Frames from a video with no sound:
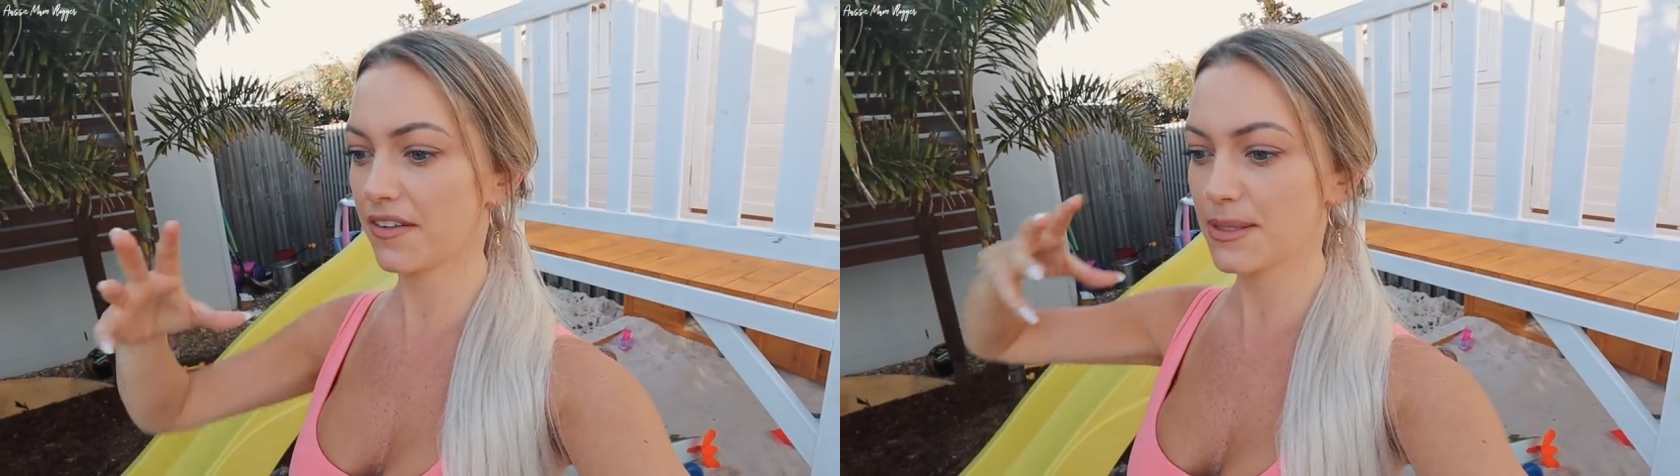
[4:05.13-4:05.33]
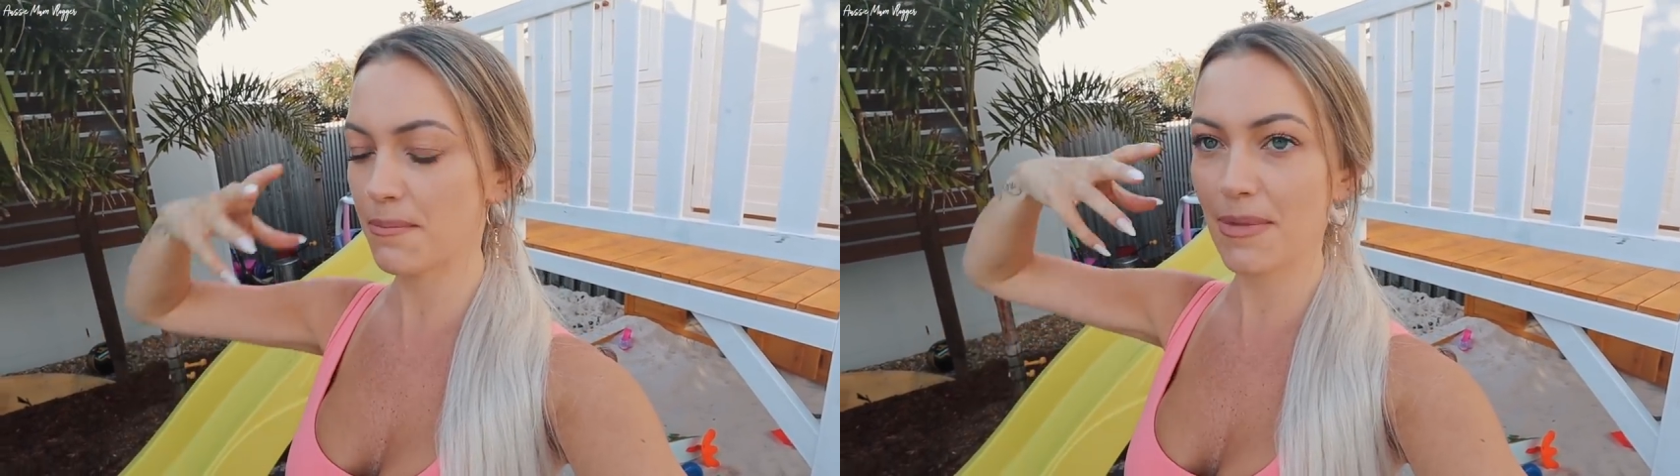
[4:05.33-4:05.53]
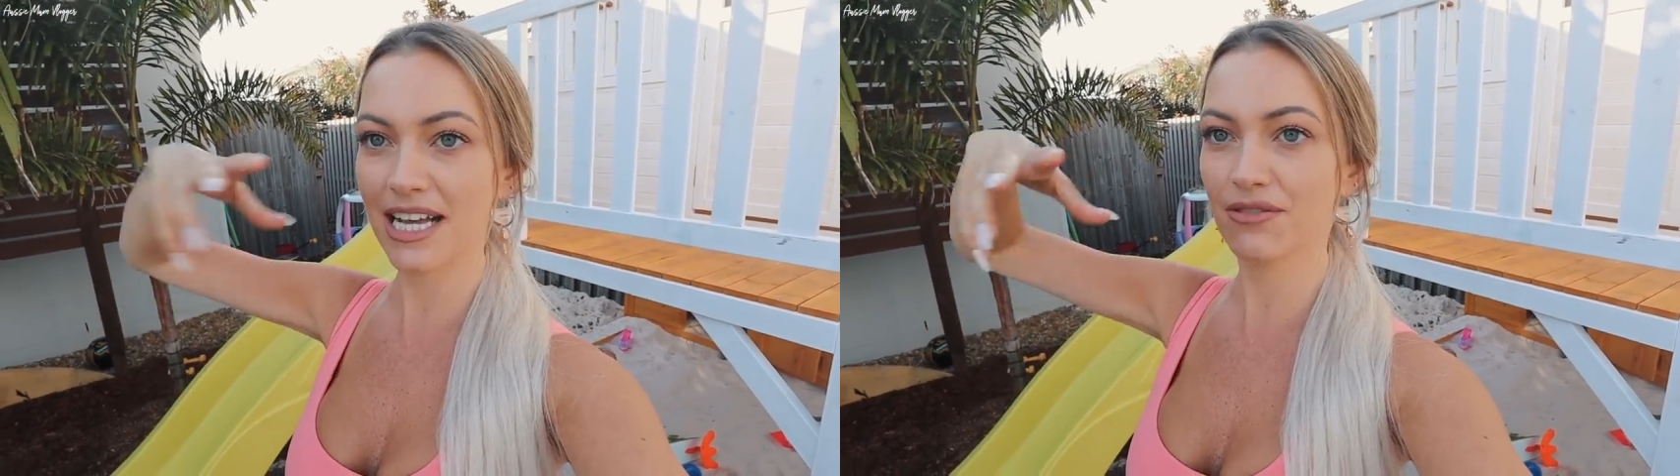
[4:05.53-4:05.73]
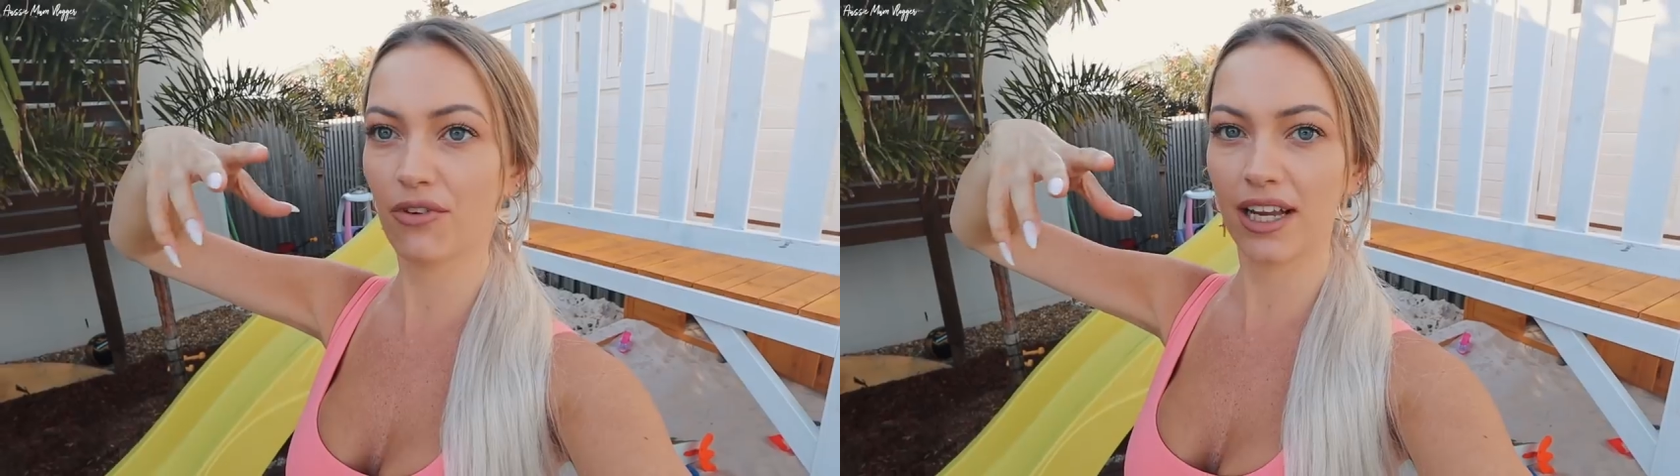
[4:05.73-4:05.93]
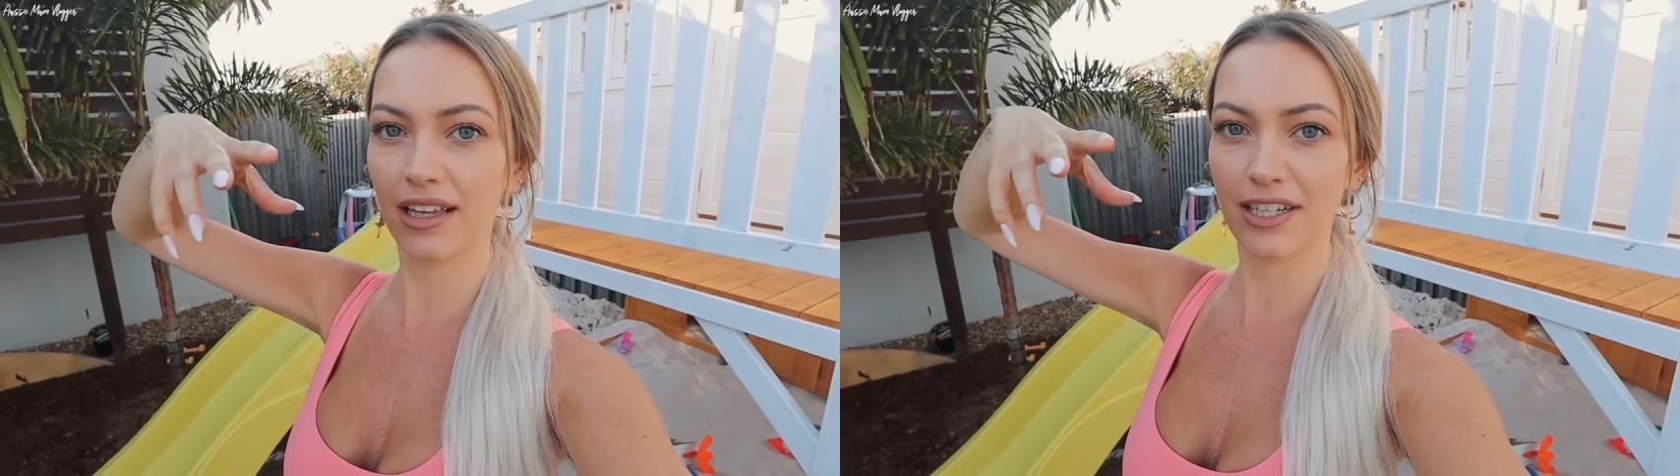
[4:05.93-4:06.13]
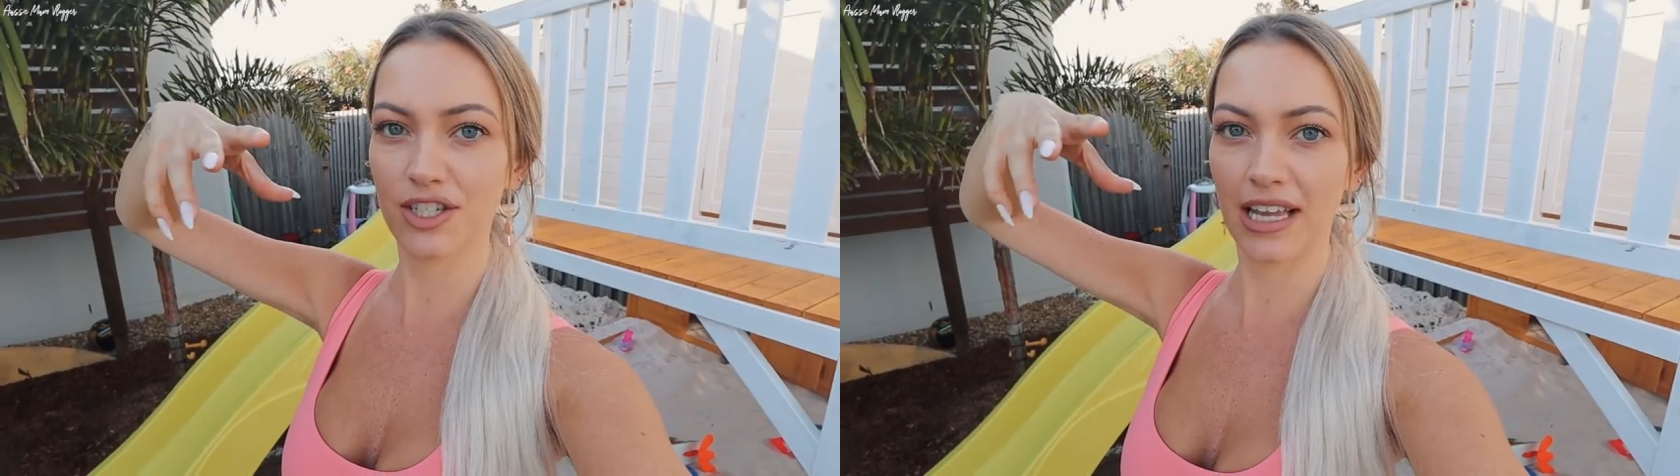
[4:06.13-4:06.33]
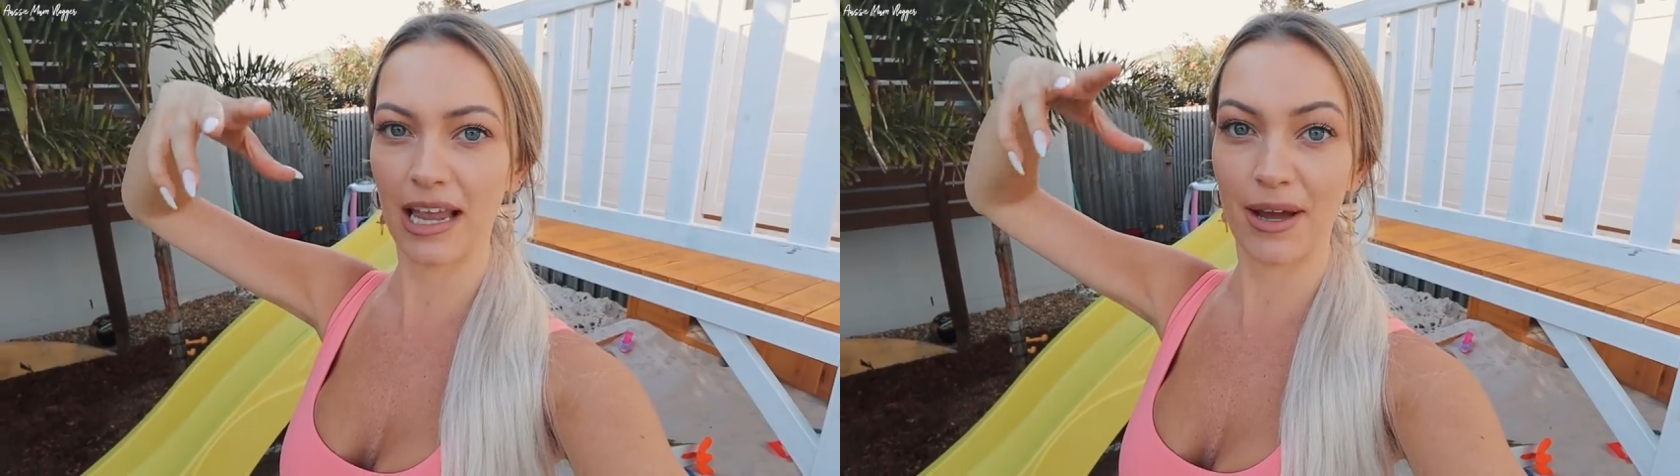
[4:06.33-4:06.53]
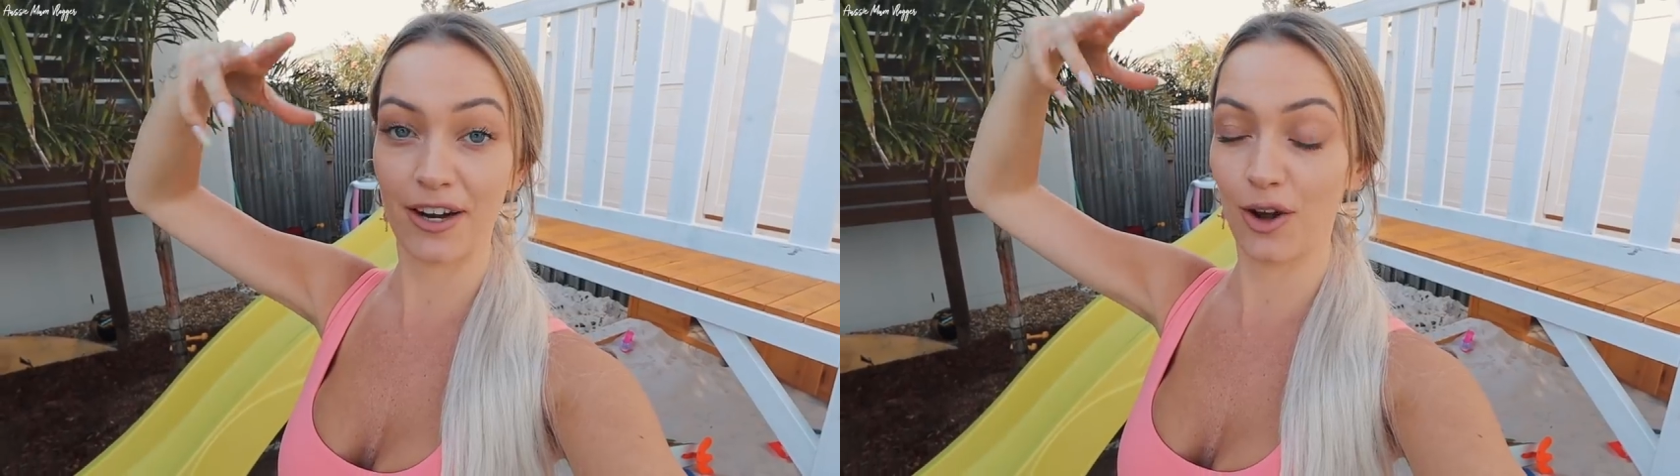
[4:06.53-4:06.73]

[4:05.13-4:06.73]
then this massive rain cloud just came out